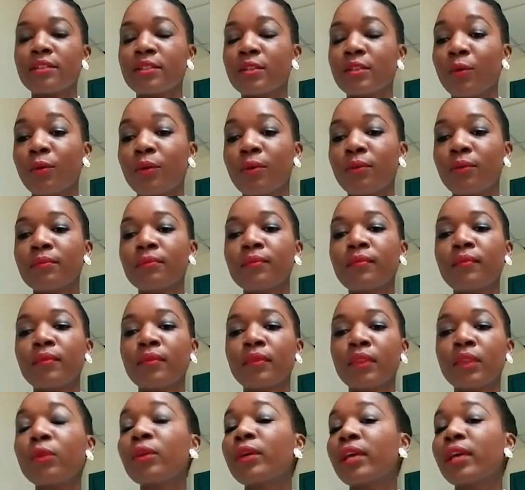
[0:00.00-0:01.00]
so
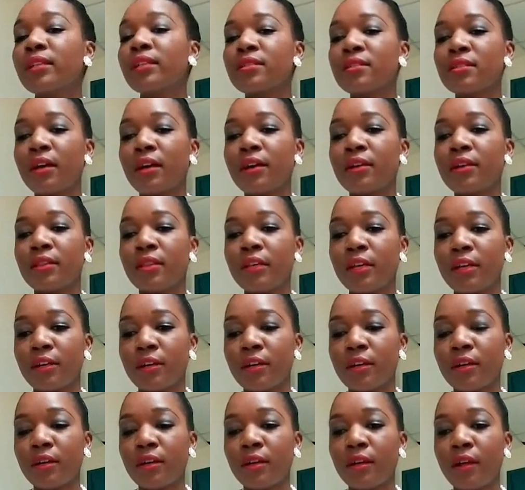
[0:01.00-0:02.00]
you can start
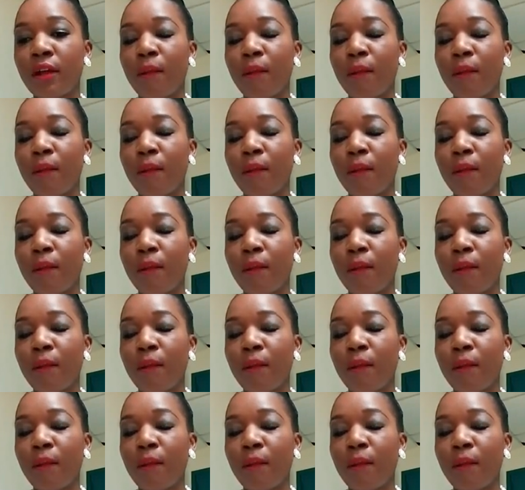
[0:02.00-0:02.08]
there.